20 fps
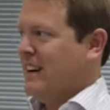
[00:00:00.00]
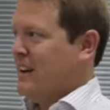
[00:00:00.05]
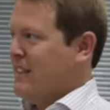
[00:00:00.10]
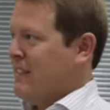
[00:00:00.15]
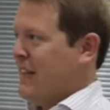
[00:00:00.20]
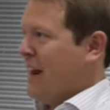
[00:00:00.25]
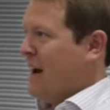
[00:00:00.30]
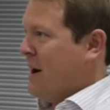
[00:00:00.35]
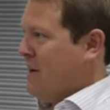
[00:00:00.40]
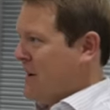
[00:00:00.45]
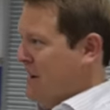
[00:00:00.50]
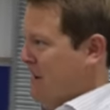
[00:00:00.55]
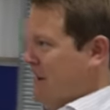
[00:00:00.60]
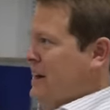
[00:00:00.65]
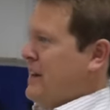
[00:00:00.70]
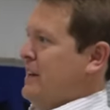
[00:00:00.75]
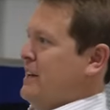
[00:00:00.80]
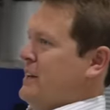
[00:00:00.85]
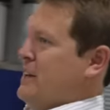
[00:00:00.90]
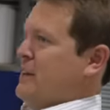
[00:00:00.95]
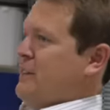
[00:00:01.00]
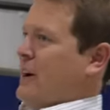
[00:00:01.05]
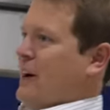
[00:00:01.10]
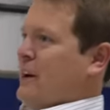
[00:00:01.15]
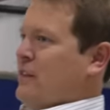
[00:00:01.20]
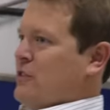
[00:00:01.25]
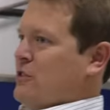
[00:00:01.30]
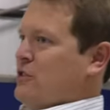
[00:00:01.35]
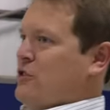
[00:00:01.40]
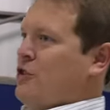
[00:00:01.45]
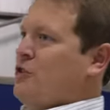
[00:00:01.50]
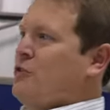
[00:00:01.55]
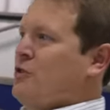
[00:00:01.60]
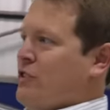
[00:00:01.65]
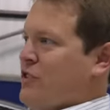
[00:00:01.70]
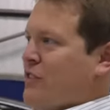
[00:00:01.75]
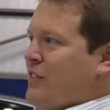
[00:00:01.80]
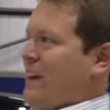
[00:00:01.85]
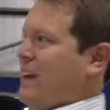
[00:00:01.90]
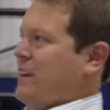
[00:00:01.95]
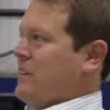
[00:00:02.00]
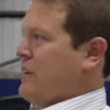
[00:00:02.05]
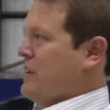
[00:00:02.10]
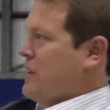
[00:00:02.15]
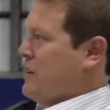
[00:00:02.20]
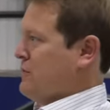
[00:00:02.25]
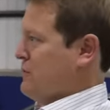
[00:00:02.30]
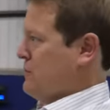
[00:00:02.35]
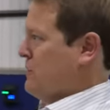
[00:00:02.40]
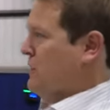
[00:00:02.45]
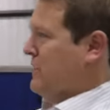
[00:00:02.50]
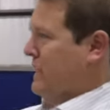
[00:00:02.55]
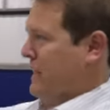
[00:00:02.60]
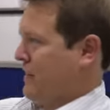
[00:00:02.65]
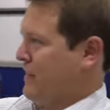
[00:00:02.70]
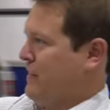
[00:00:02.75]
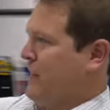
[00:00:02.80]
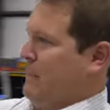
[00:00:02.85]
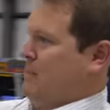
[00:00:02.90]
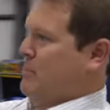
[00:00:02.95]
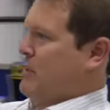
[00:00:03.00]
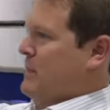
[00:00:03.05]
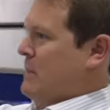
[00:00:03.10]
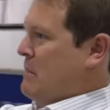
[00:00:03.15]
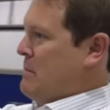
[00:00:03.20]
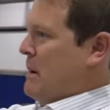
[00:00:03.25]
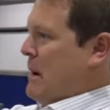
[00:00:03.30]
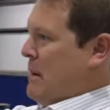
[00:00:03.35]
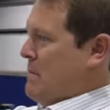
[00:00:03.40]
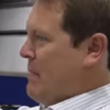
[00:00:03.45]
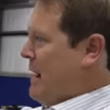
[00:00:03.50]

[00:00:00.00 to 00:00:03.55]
Then out here, you've kind of got two distinct halves, not like separated by a